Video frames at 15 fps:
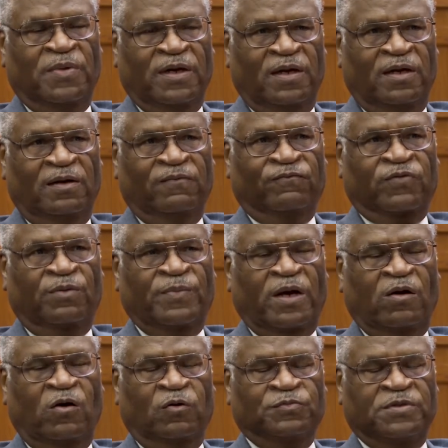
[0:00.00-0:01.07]
men from my
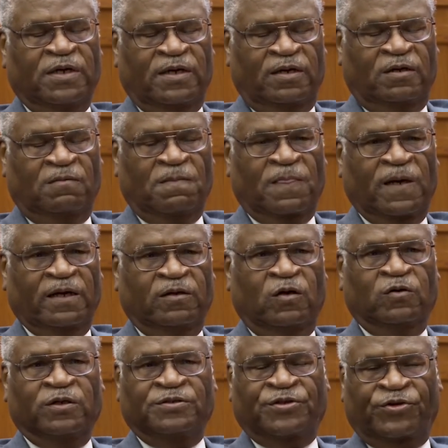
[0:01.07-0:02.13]
hometown had
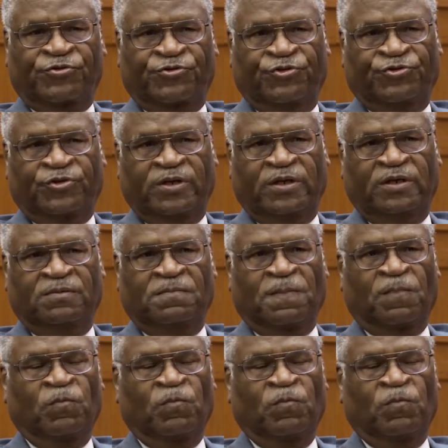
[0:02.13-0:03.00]
gone to Tennessee State